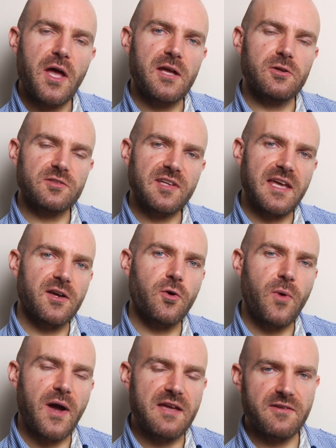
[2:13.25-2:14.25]
and it'll take
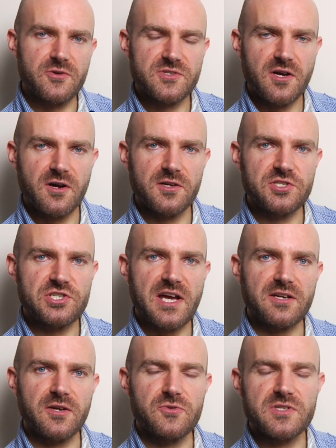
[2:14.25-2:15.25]
away those hard
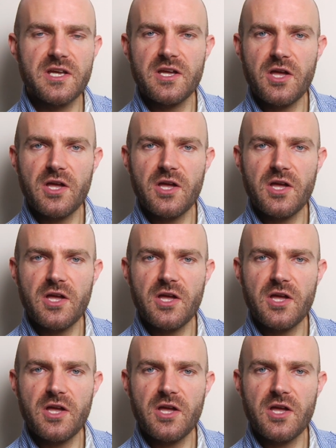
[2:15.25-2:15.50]
shadows